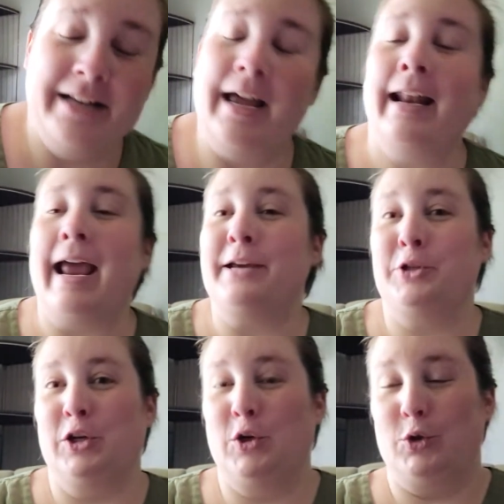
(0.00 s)
Not
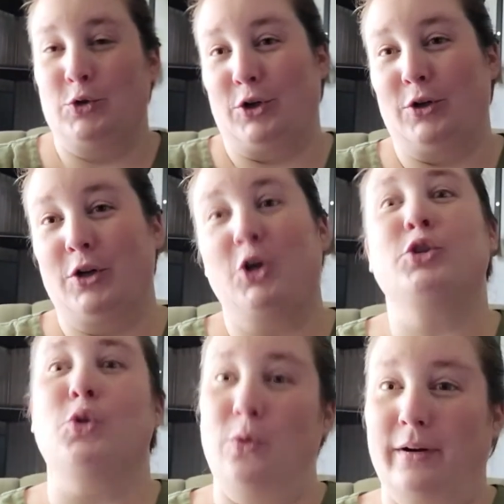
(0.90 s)
Ashton Kutcher.
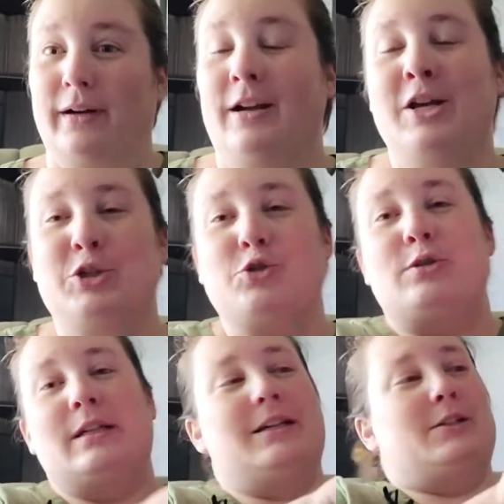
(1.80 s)
Couture.
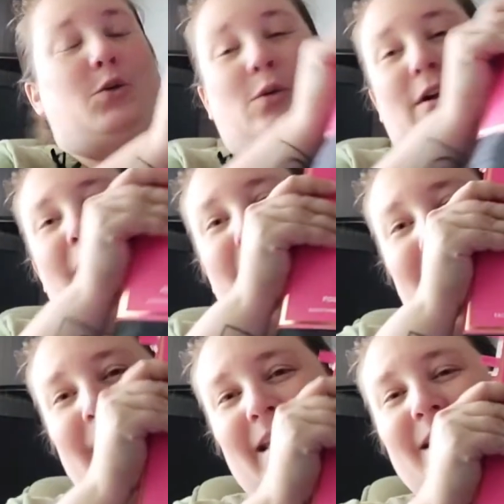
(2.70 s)
Juicy Couture, I
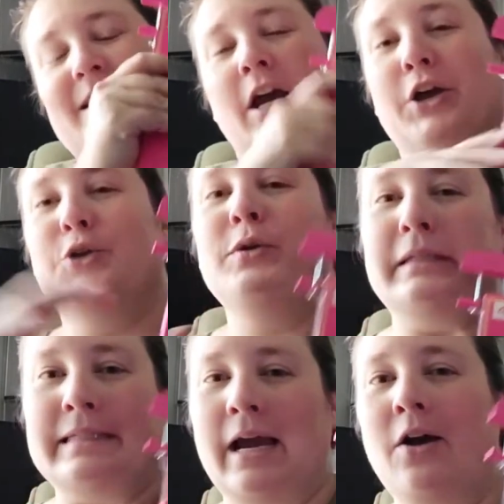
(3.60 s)
think it is. You
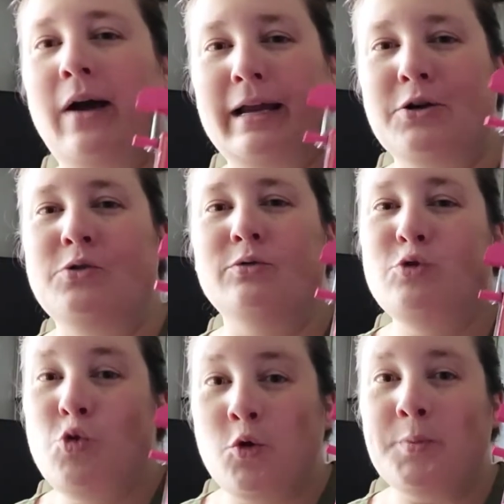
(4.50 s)
can tell I don't
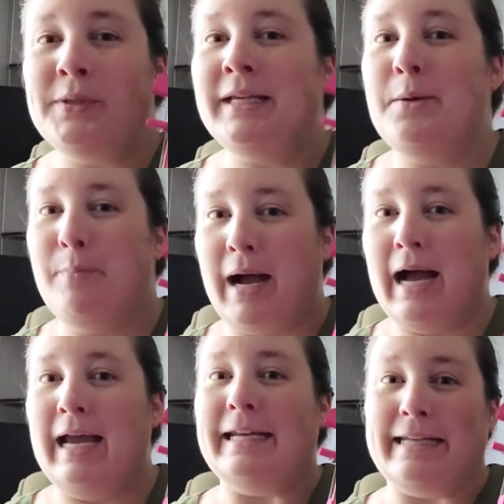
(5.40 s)
normally
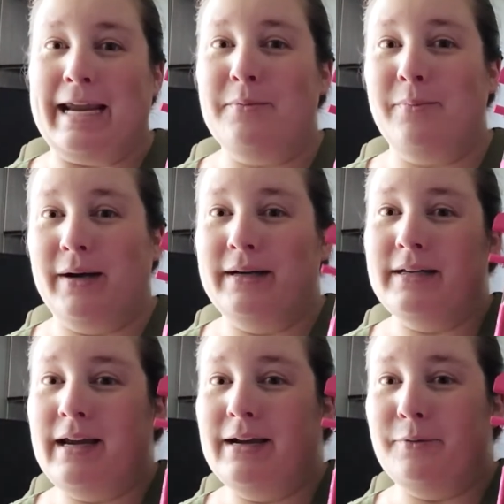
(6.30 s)
buy name
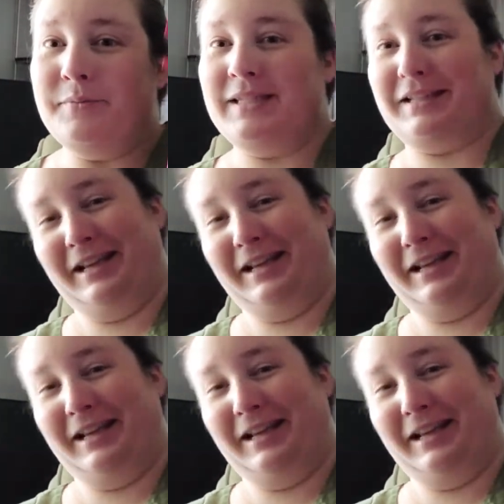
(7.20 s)
brand items.